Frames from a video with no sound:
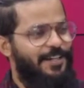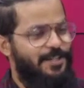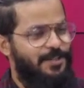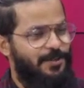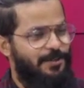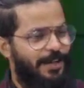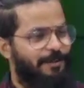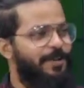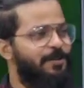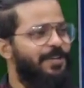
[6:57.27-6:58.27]
So
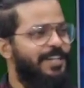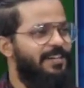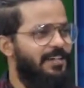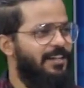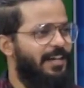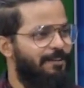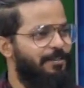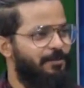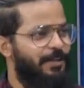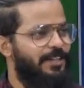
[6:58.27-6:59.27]
every week
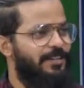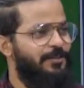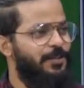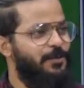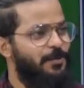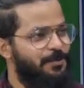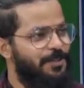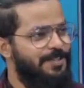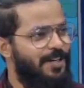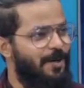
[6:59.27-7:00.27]
we need to go to
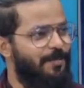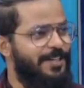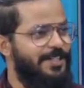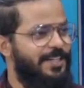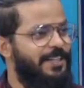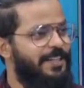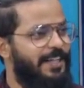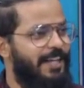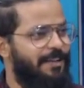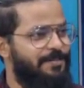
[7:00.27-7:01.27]
the slum and study
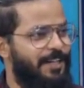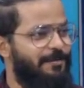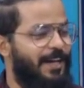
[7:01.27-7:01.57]
their lifestyle.